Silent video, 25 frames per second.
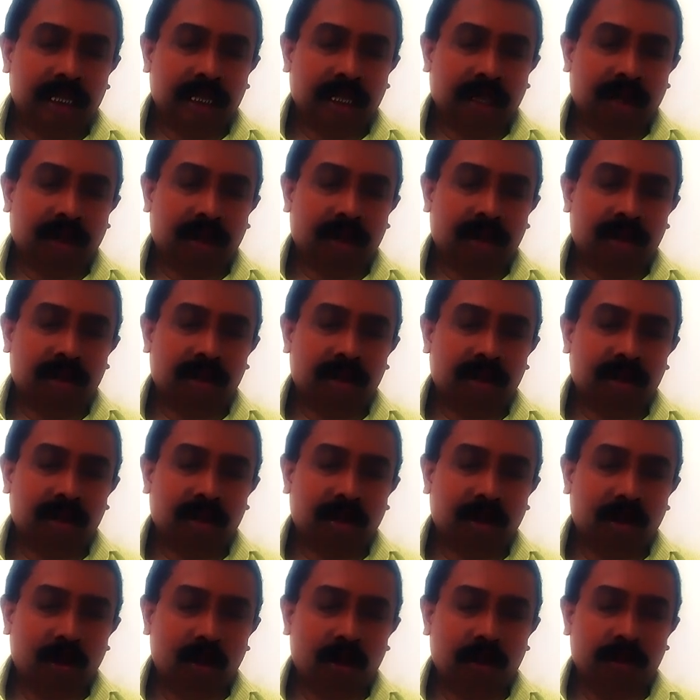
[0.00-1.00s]

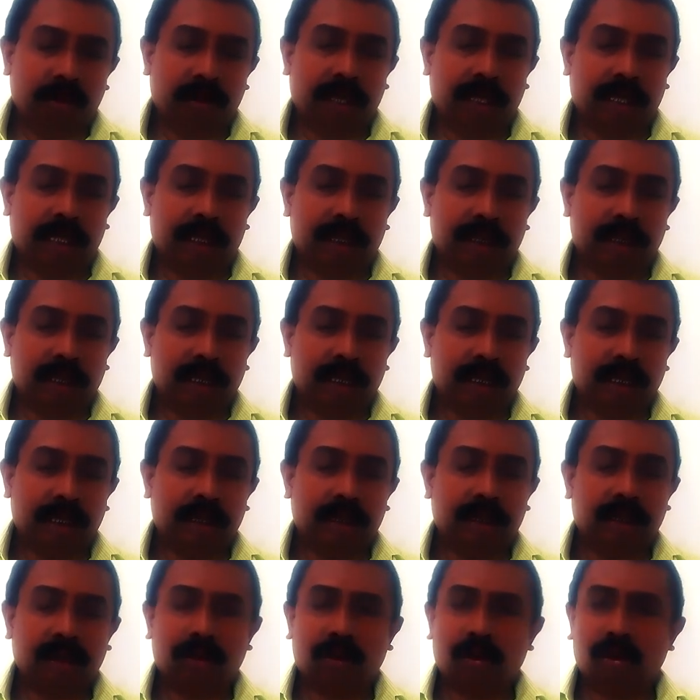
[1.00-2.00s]
gulma,
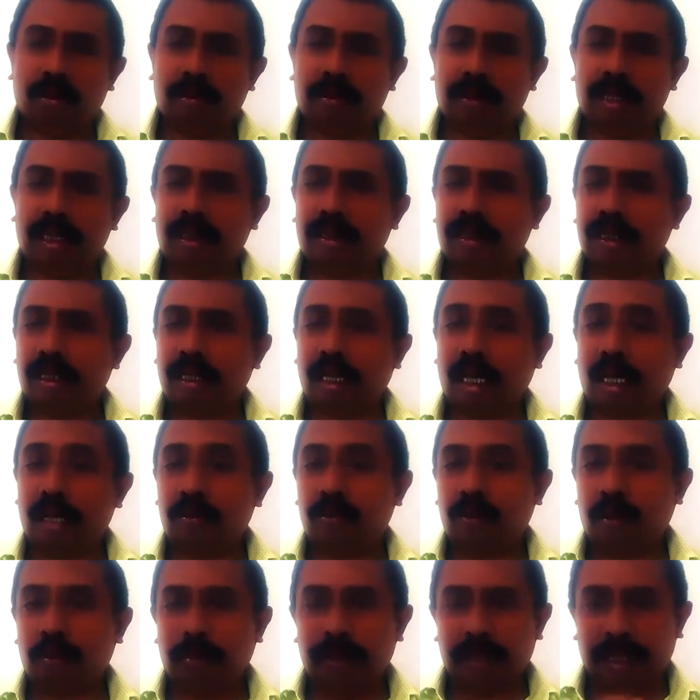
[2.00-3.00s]
gulma is a
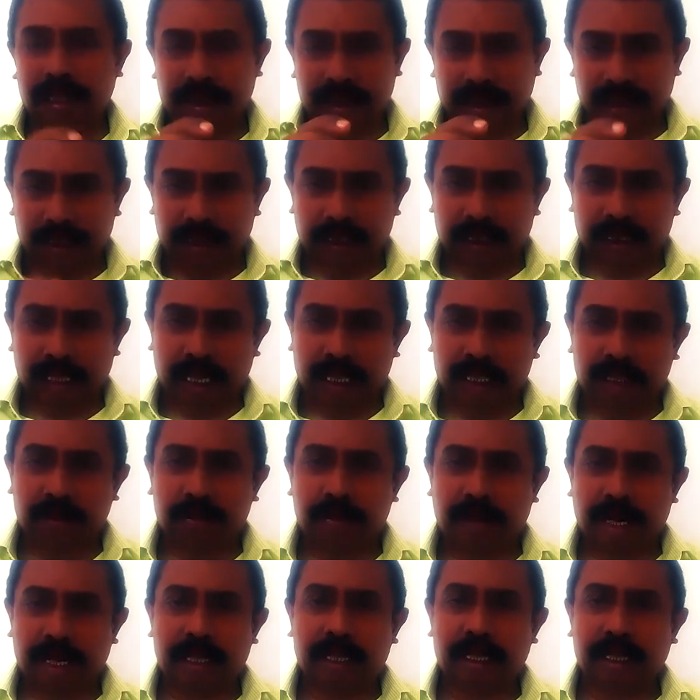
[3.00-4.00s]
type of a tree,
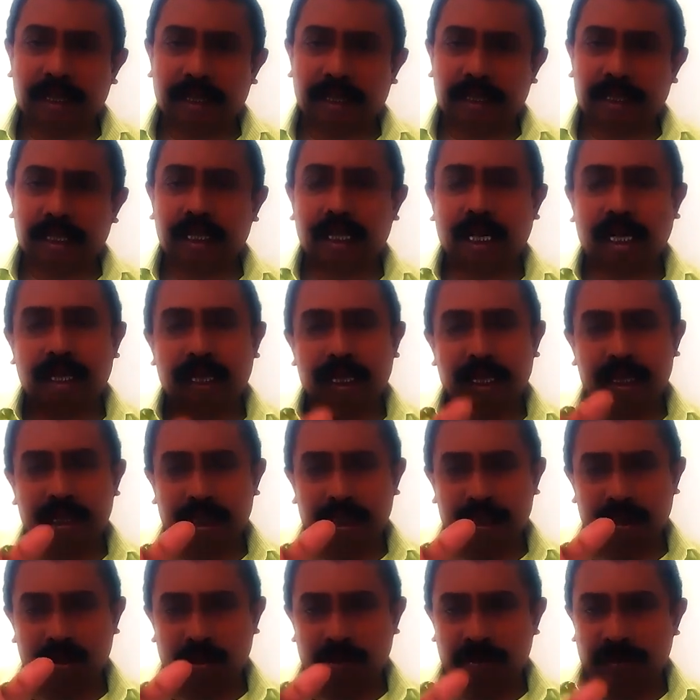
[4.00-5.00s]
like banyan tree
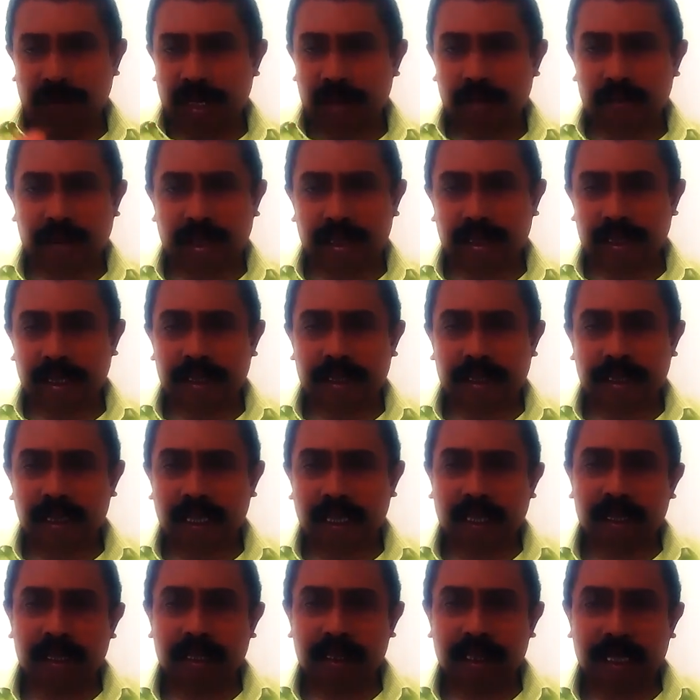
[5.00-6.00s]
under, or palmyra tree
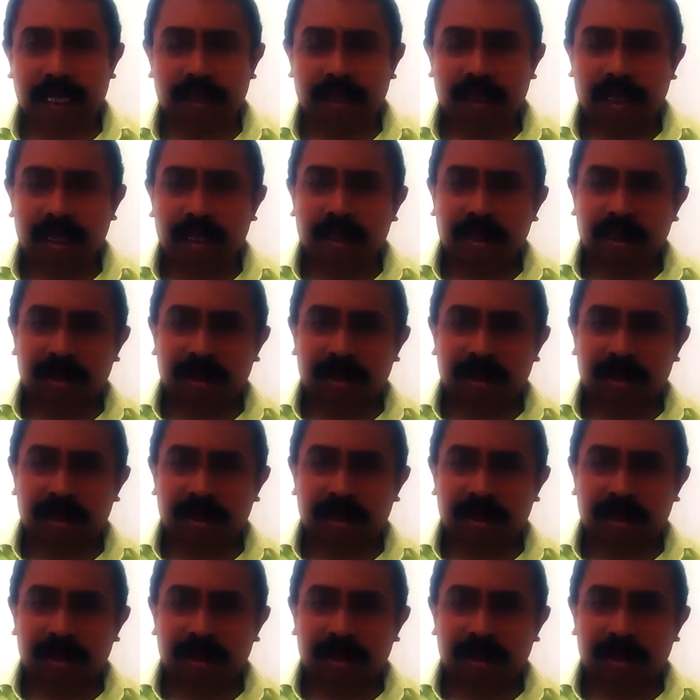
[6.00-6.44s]
under the,